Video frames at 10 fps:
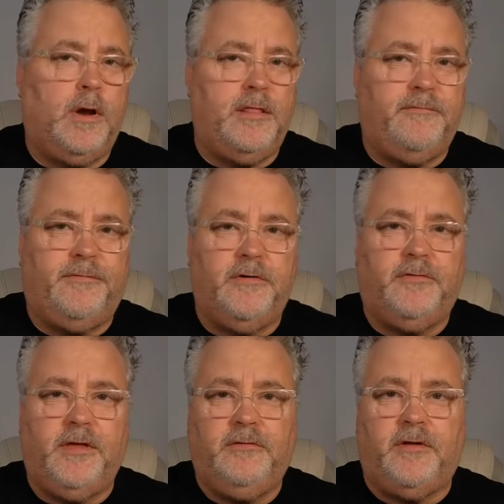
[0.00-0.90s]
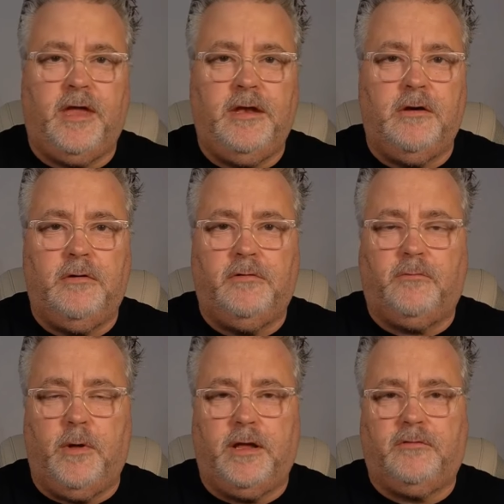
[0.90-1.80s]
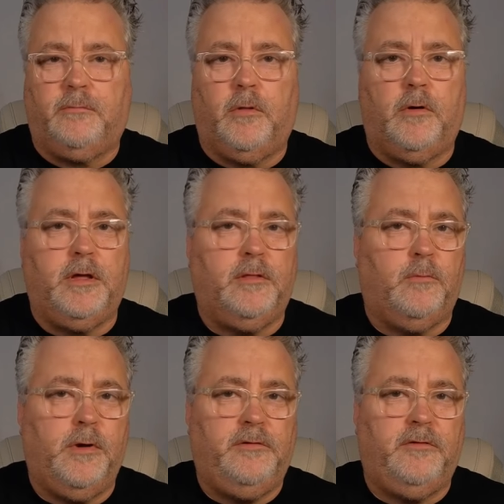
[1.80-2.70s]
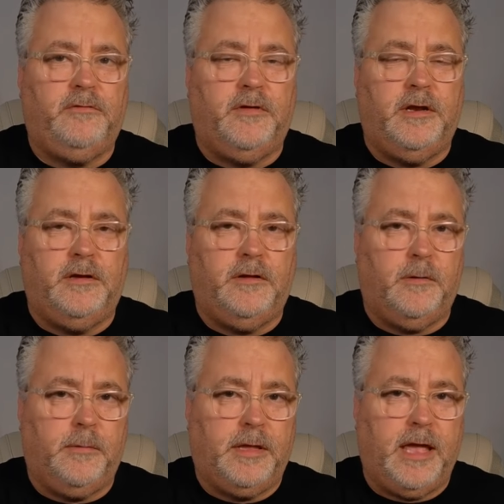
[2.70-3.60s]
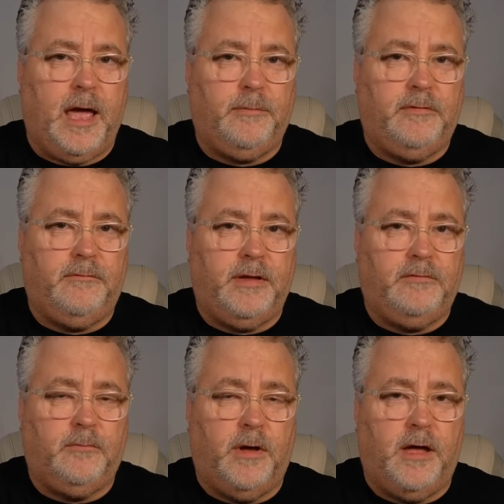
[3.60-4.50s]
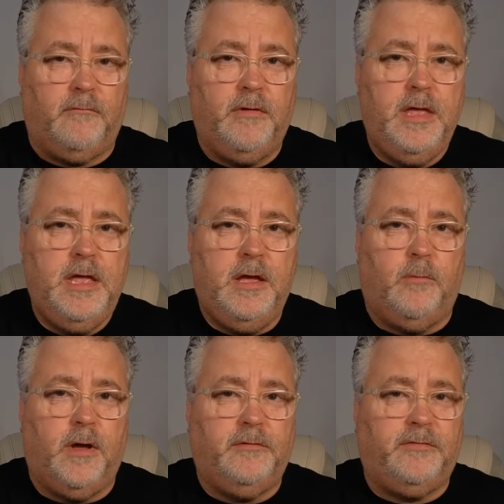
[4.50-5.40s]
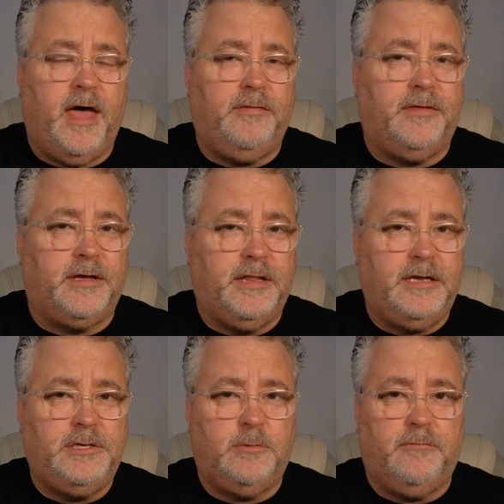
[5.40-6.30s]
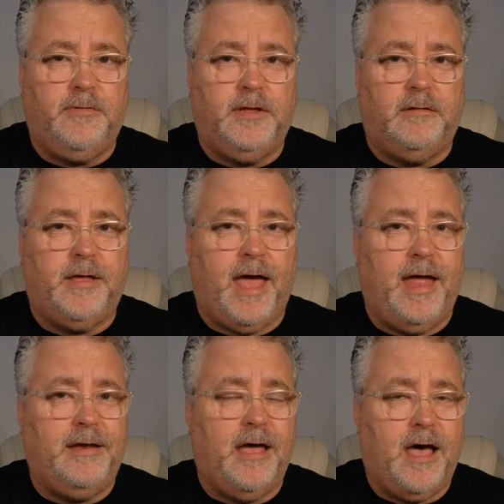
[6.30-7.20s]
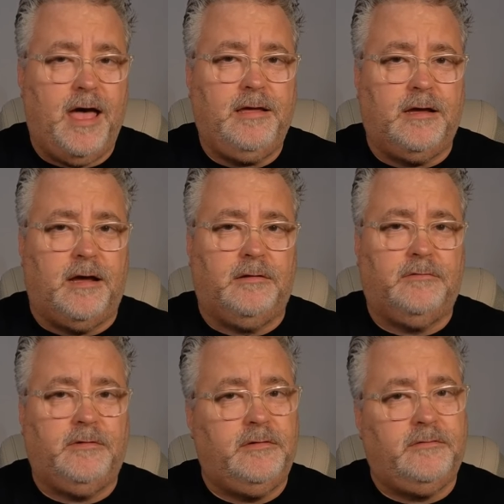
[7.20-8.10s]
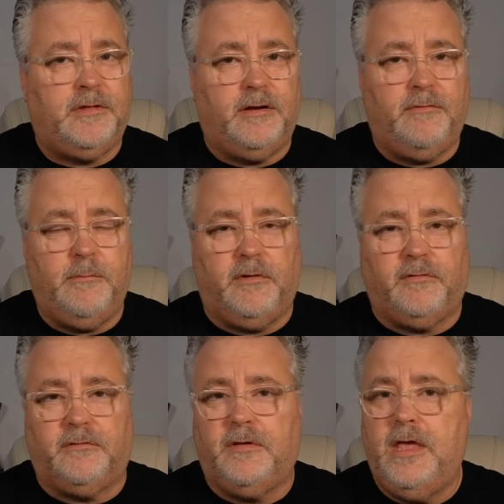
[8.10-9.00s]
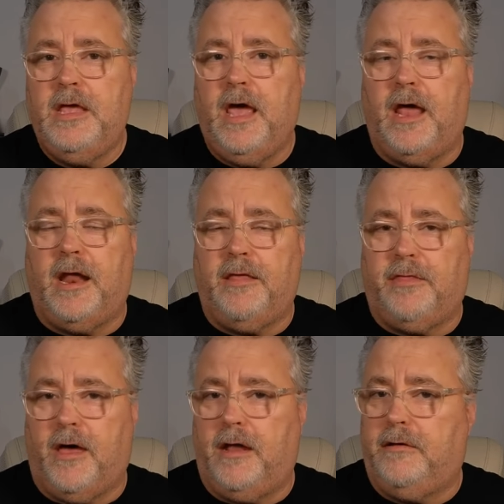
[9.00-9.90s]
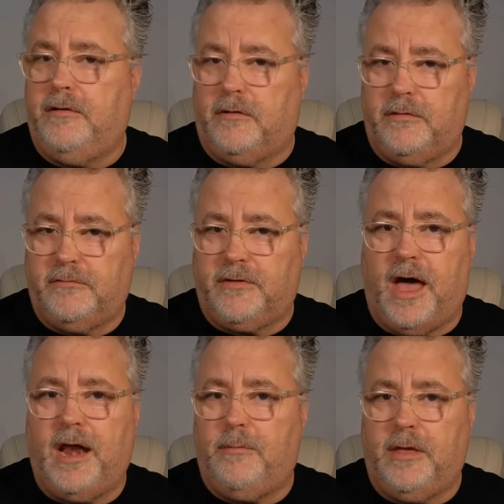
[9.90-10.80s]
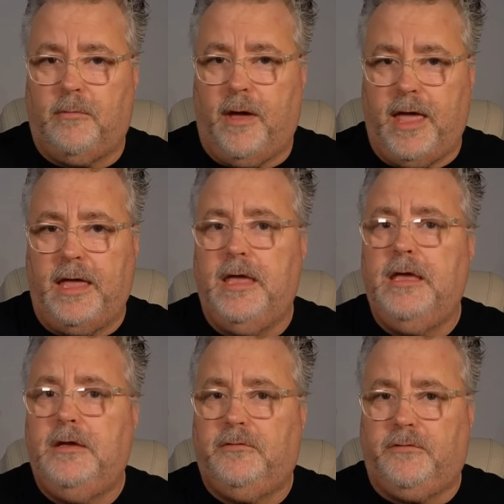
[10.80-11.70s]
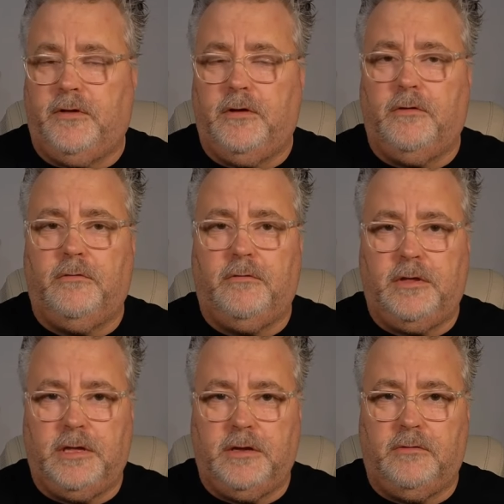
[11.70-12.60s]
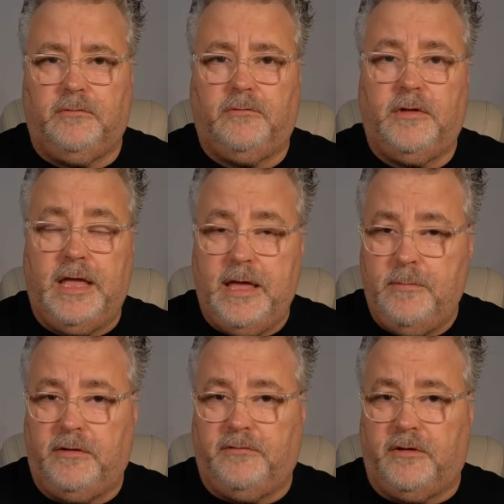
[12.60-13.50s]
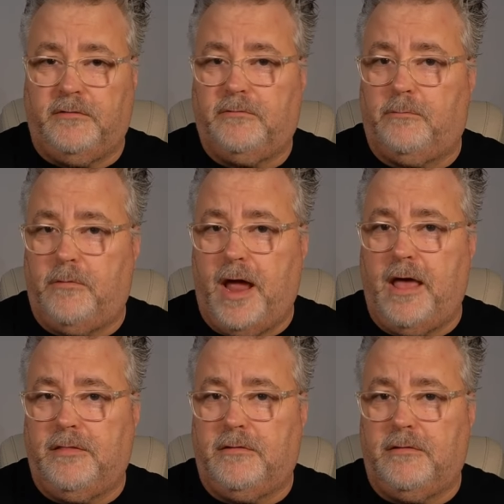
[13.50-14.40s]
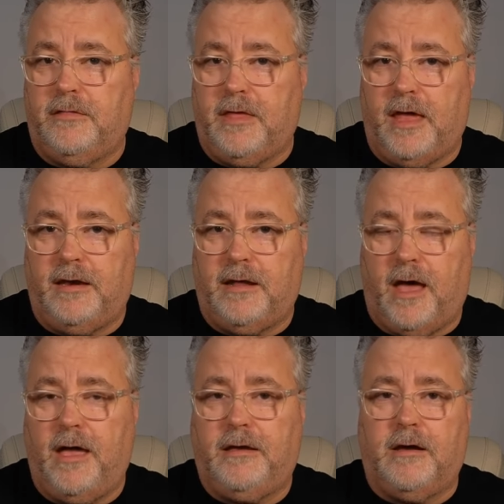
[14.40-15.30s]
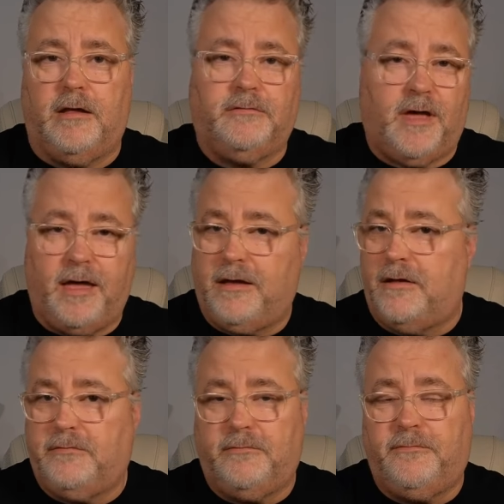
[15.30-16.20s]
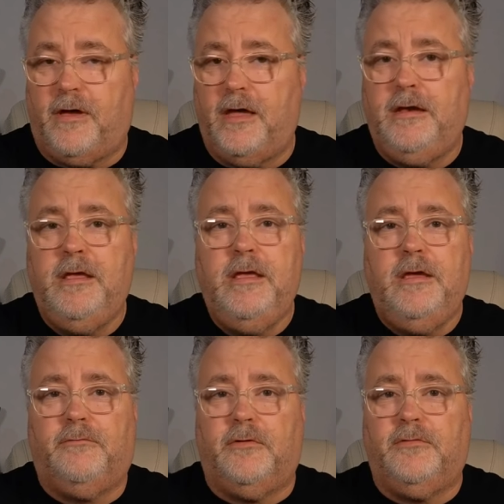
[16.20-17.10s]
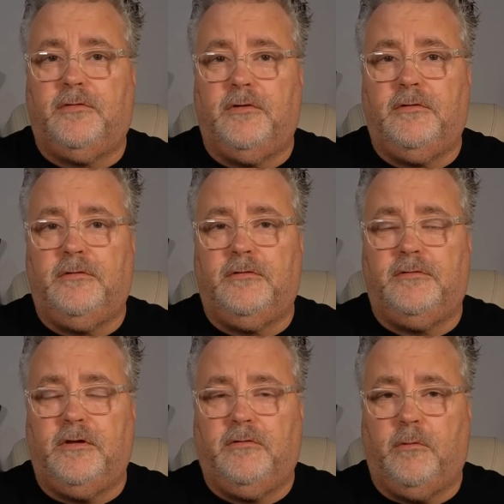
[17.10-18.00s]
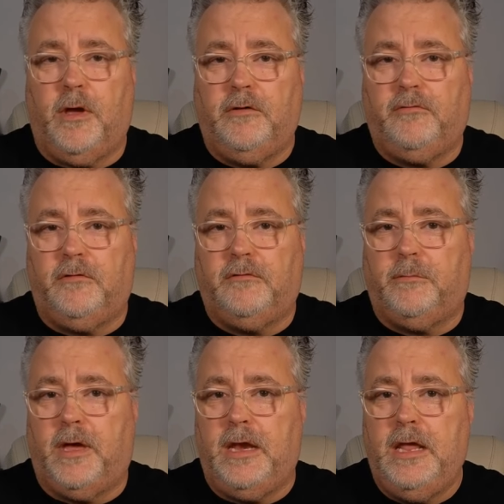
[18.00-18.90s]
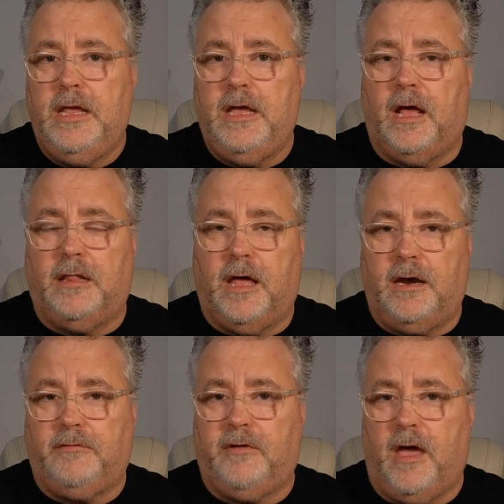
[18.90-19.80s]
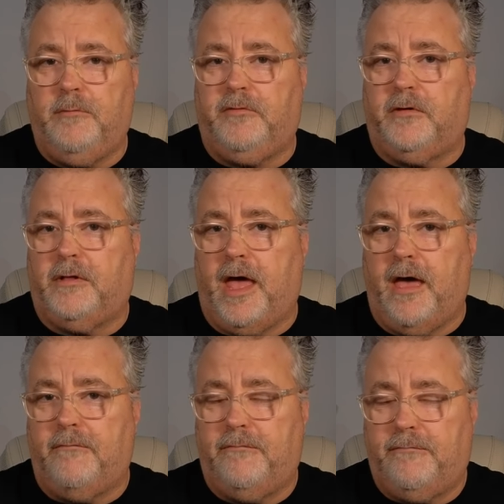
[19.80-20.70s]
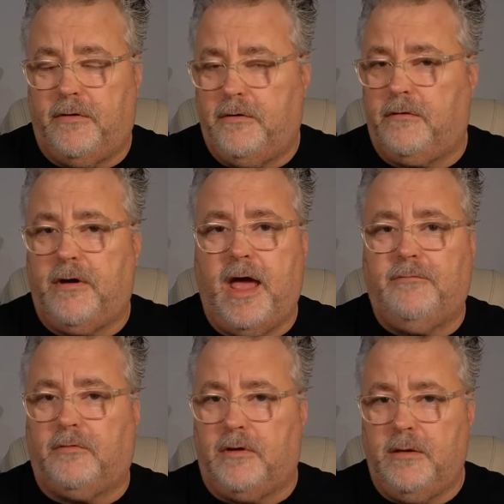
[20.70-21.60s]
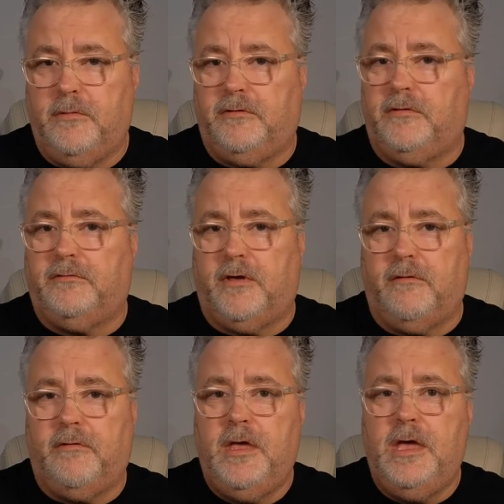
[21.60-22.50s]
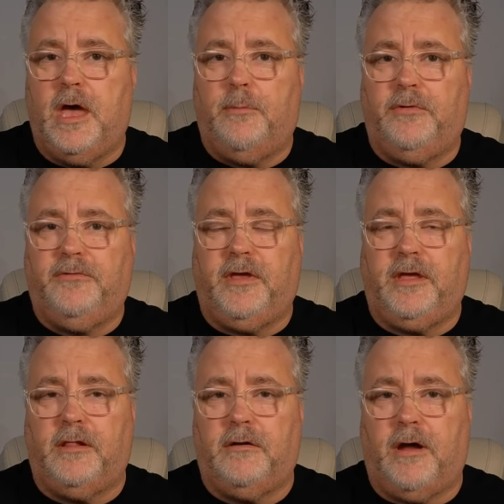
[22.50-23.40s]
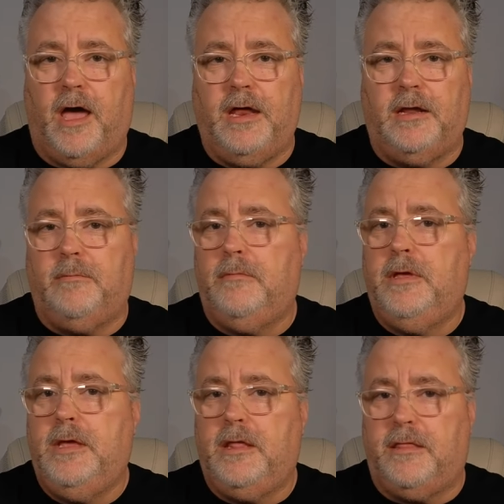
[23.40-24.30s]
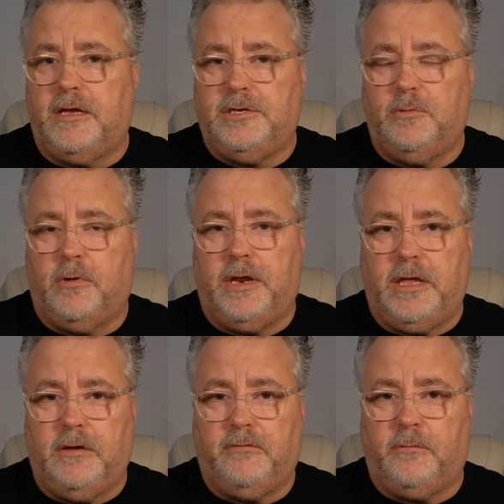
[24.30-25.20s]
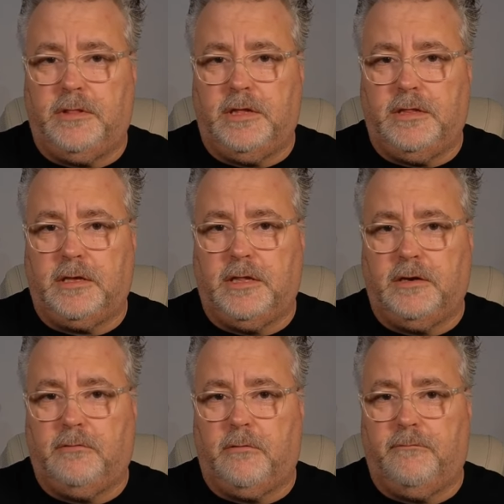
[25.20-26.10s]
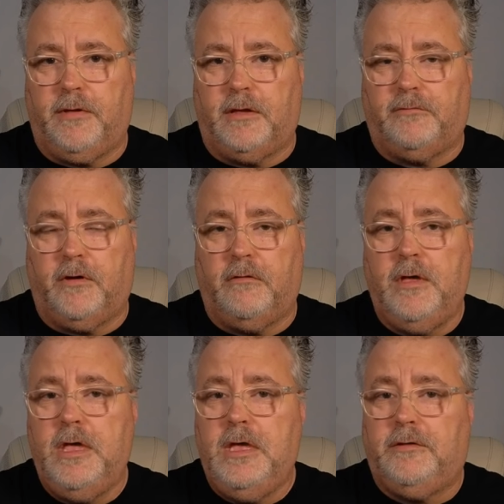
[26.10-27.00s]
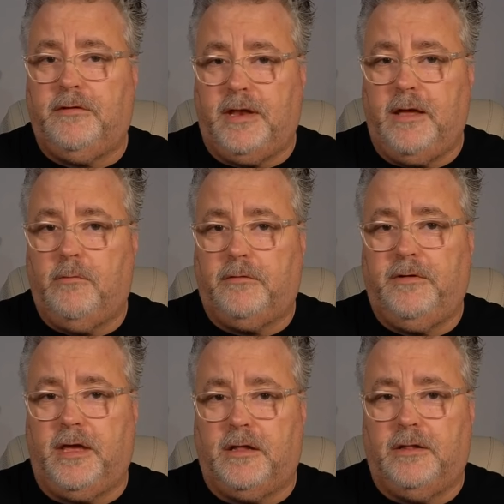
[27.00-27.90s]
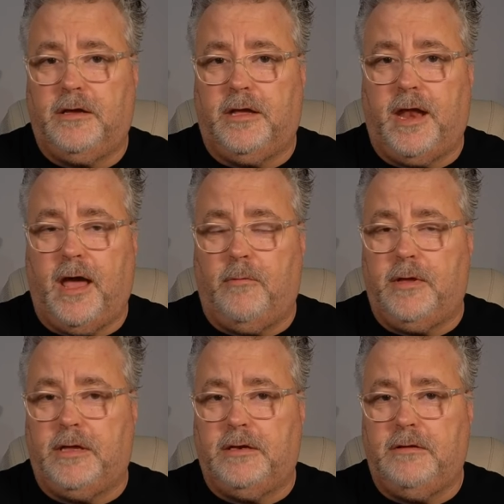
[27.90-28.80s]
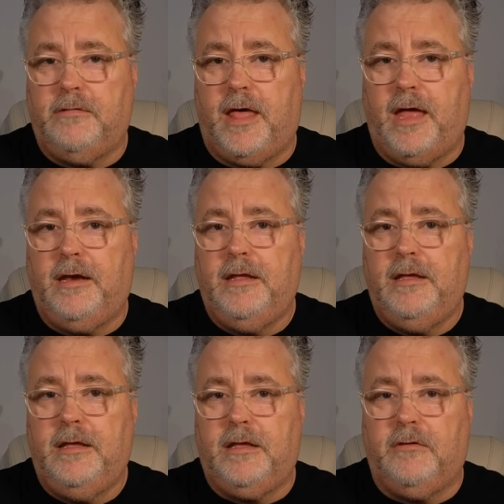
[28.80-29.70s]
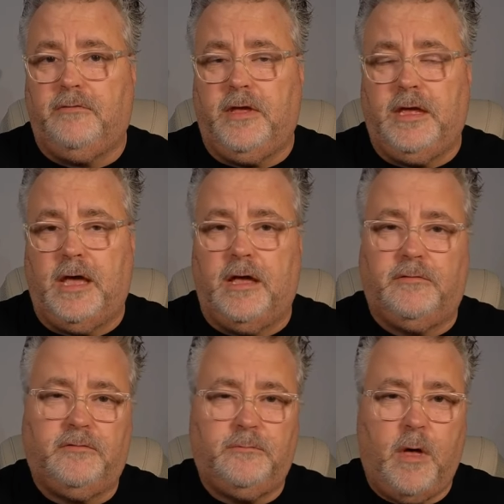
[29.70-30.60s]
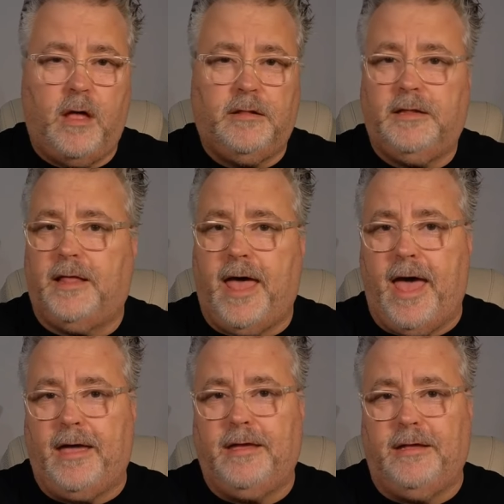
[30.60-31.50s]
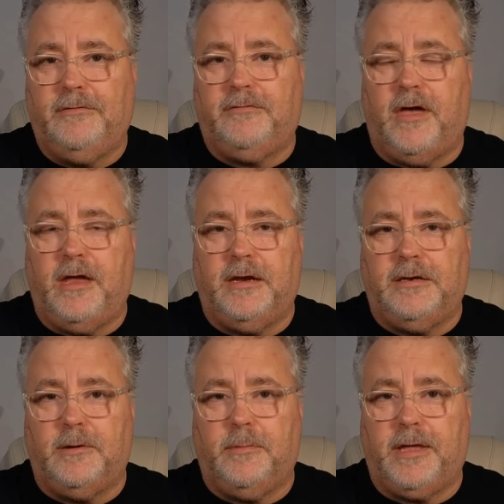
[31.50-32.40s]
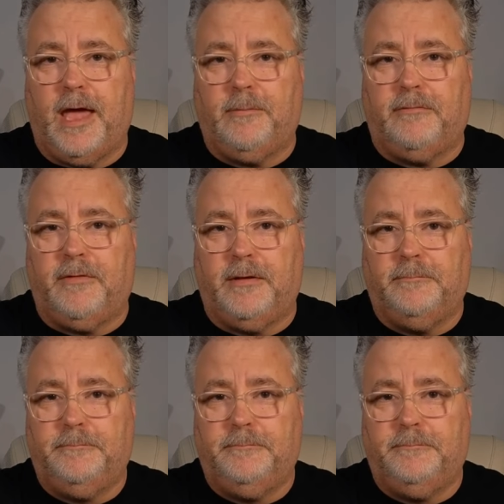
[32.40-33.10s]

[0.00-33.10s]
One of the first things I noticed when exploring the widgets in Adobe Captivate 12 was that the click to reveal had icons instead of images. And I thought, you know, there's got to be a way to use images rather than icons. Icons are fine for certain situations, but a lot of times you'll have photographs or images of a particular item that you want to use within the click to reveal. So today we'll take a look at how we can do that using a small little hack inside Adobe Captivate.